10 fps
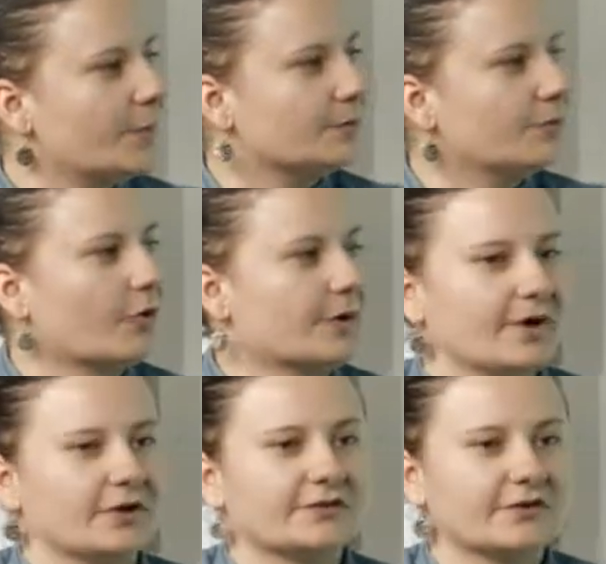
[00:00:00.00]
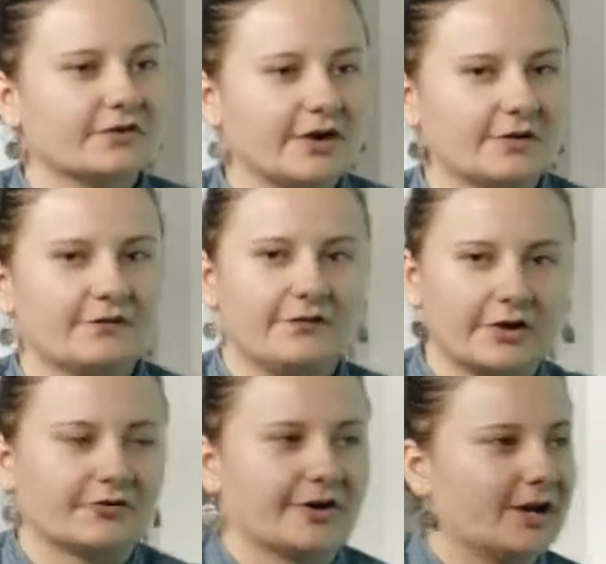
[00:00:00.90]
but more about kind of
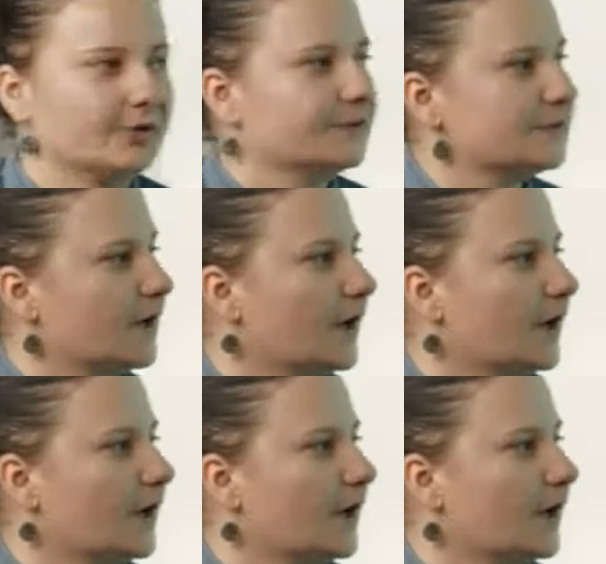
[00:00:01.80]
figuring out